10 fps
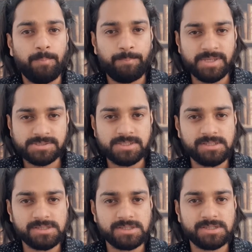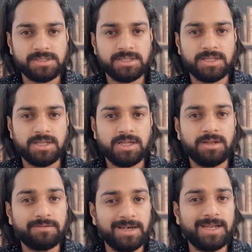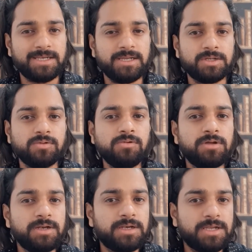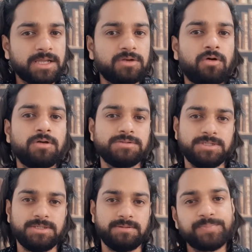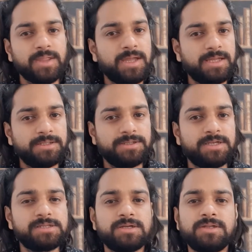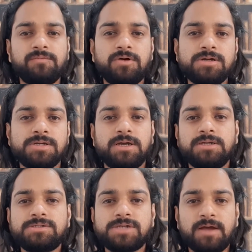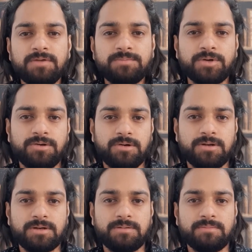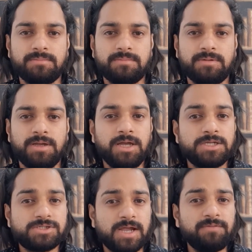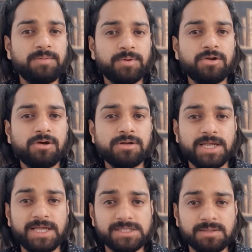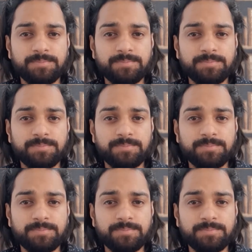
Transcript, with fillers: business relating to technology. Then there is another word, travelpreneur. Travelpreneur is a